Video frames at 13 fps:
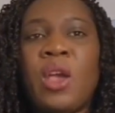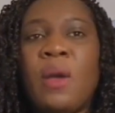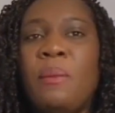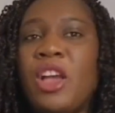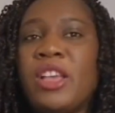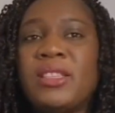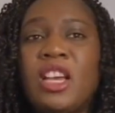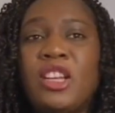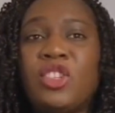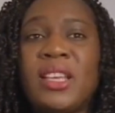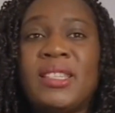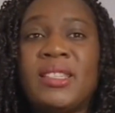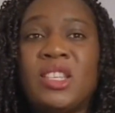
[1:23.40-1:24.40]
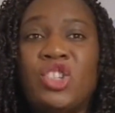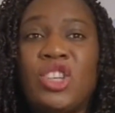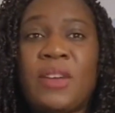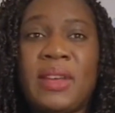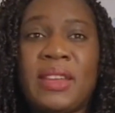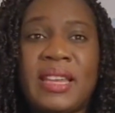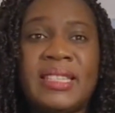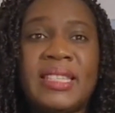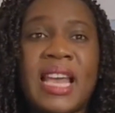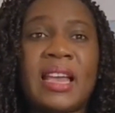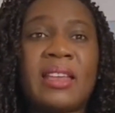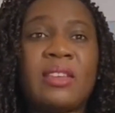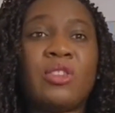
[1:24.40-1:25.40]
But it's not just CGFNS
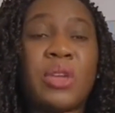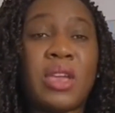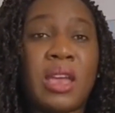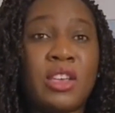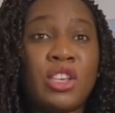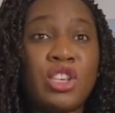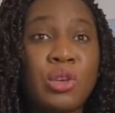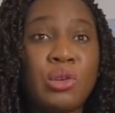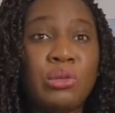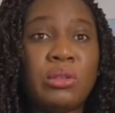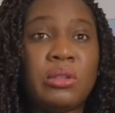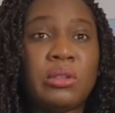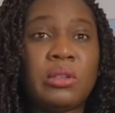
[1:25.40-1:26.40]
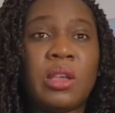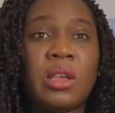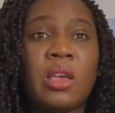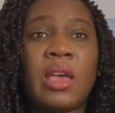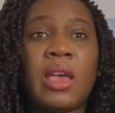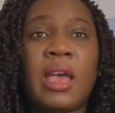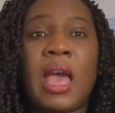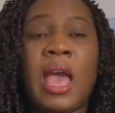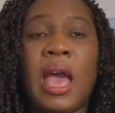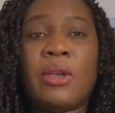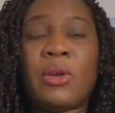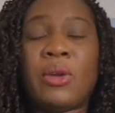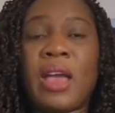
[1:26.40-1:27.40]
that you can use.
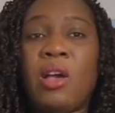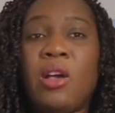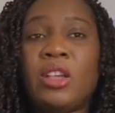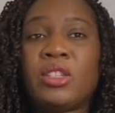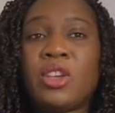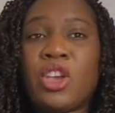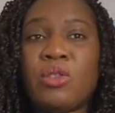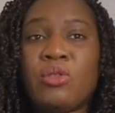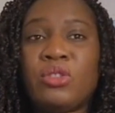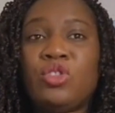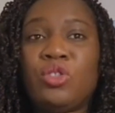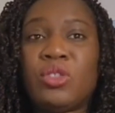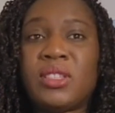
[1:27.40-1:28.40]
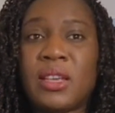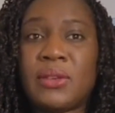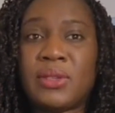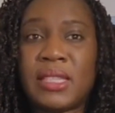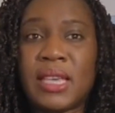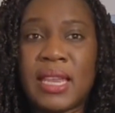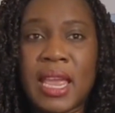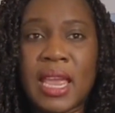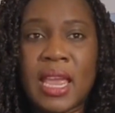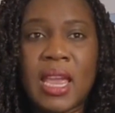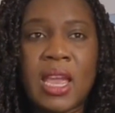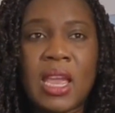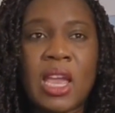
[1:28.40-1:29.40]
You can also use Joseph
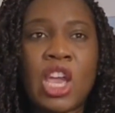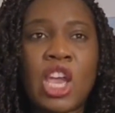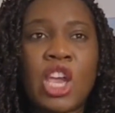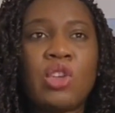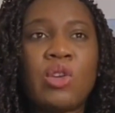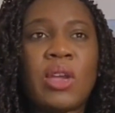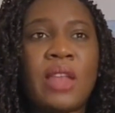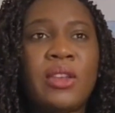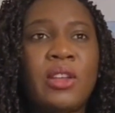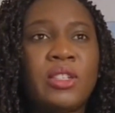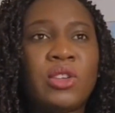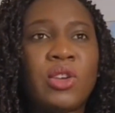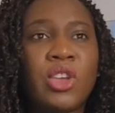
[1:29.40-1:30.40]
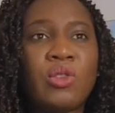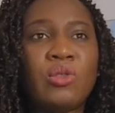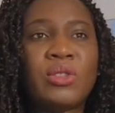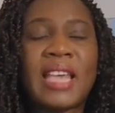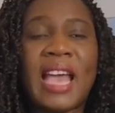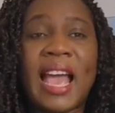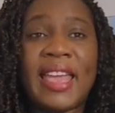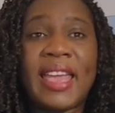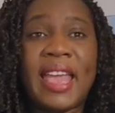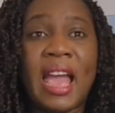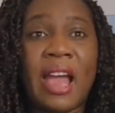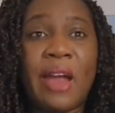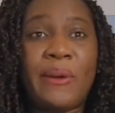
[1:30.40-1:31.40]
Sini. You can also use
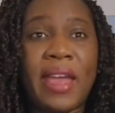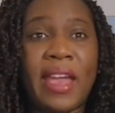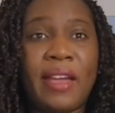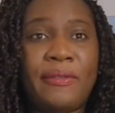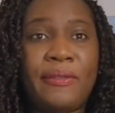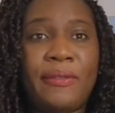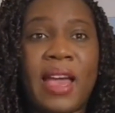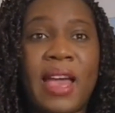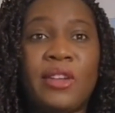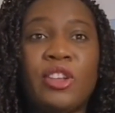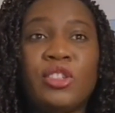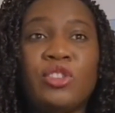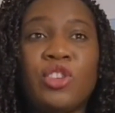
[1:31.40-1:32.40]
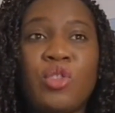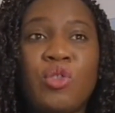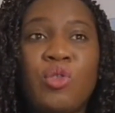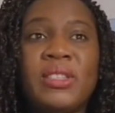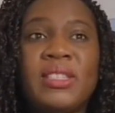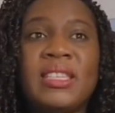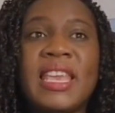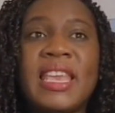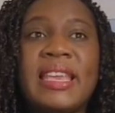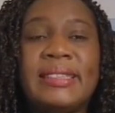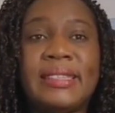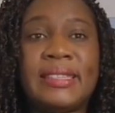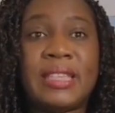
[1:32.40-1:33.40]
IERF and also use
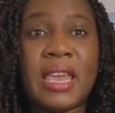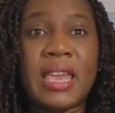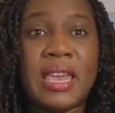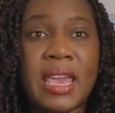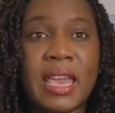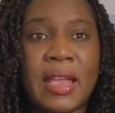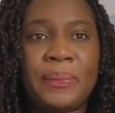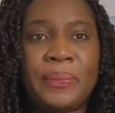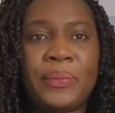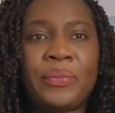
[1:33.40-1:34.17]
ECE,